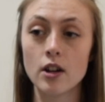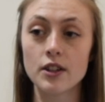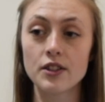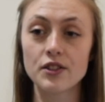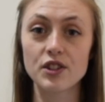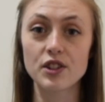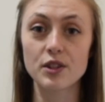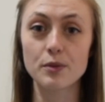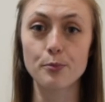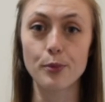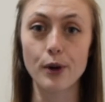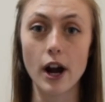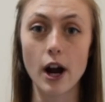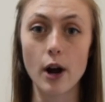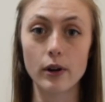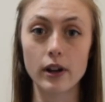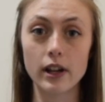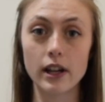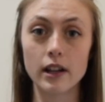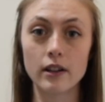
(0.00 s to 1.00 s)

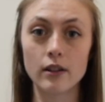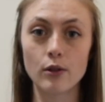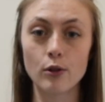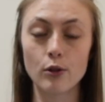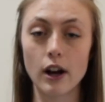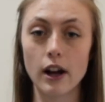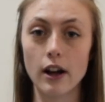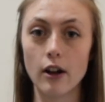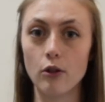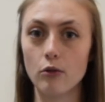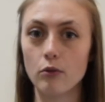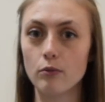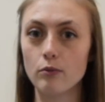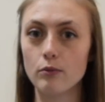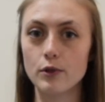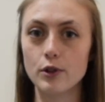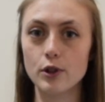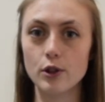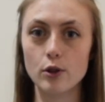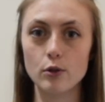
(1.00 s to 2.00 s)
sprouting, or I'll
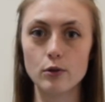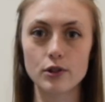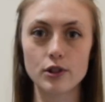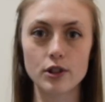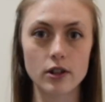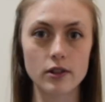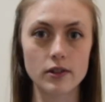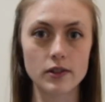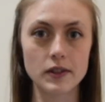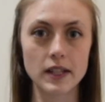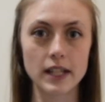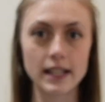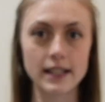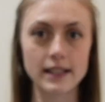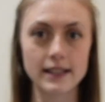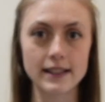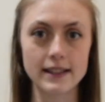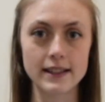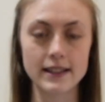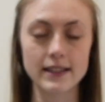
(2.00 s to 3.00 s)
start
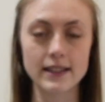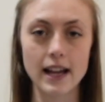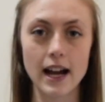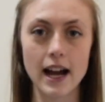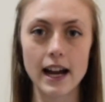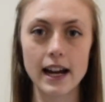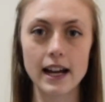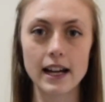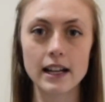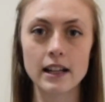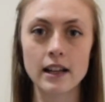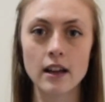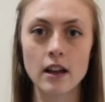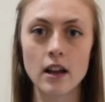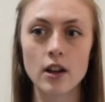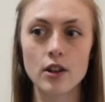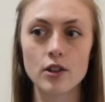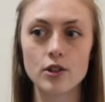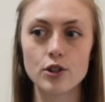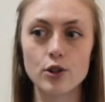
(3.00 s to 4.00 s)
seeds inside
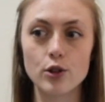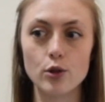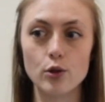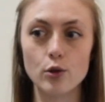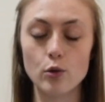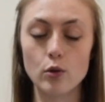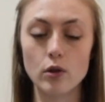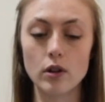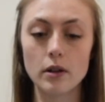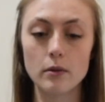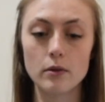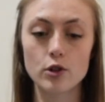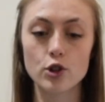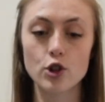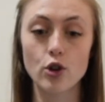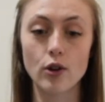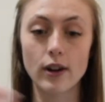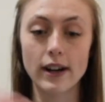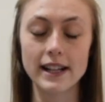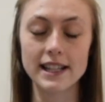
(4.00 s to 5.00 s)
to
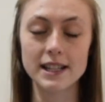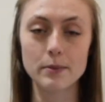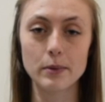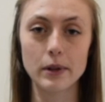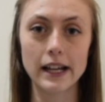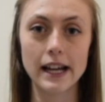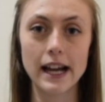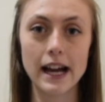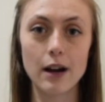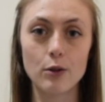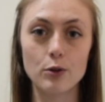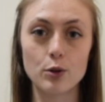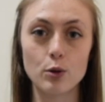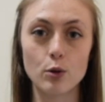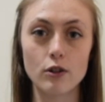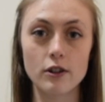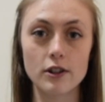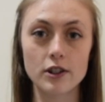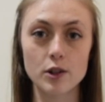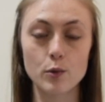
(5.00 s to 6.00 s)
transplant
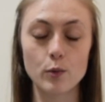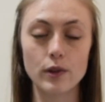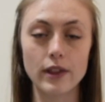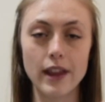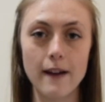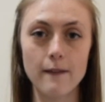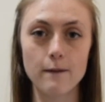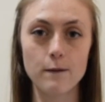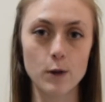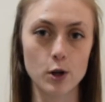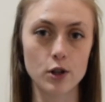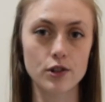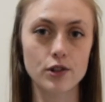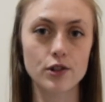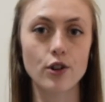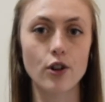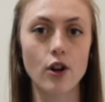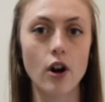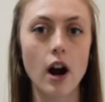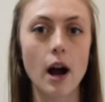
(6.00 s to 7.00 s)
outdoors when that
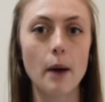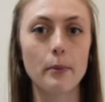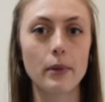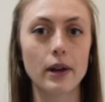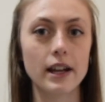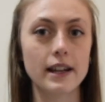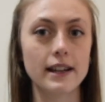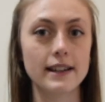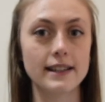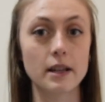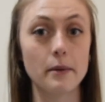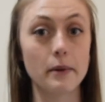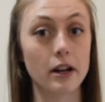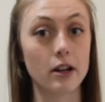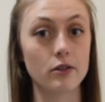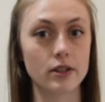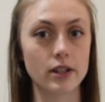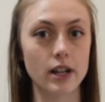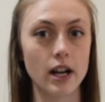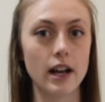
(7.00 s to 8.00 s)
first crop is
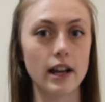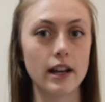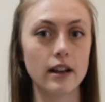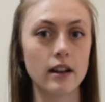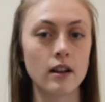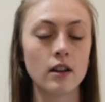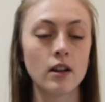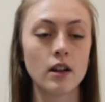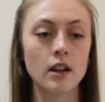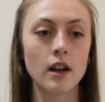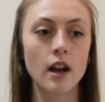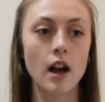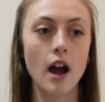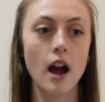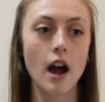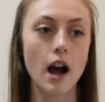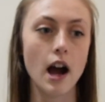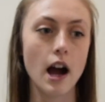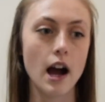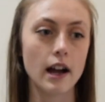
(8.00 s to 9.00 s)
about done.
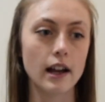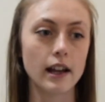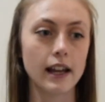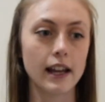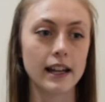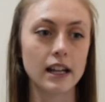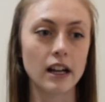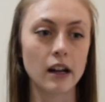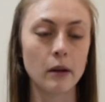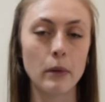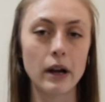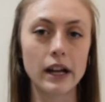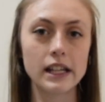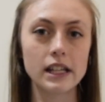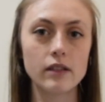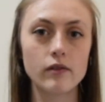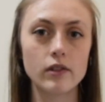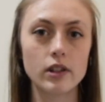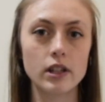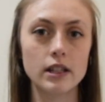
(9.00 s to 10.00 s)
And I might
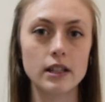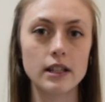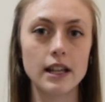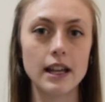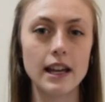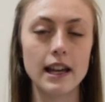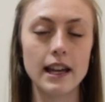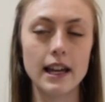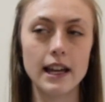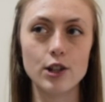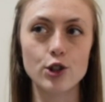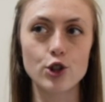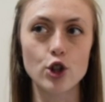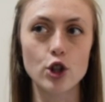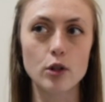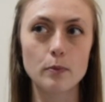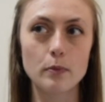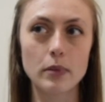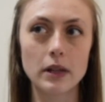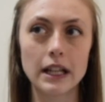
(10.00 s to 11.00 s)
even
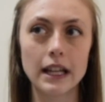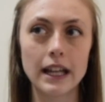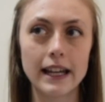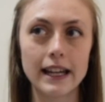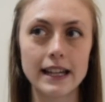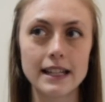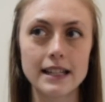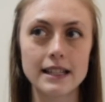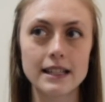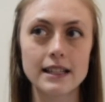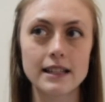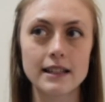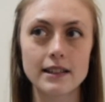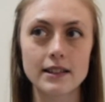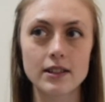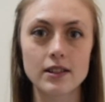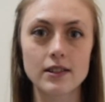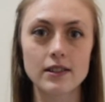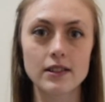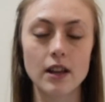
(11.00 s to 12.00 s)
interplant
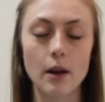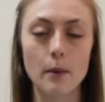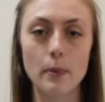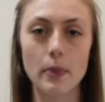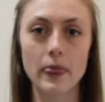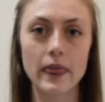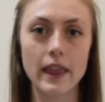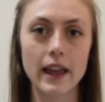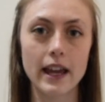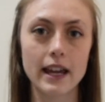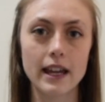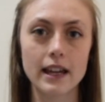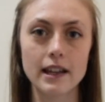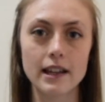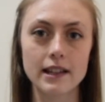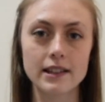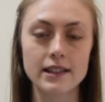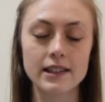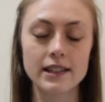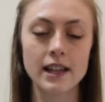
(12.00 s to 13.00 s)
some
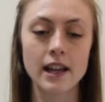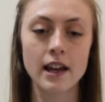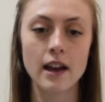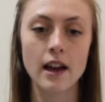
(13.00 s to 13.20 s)
things,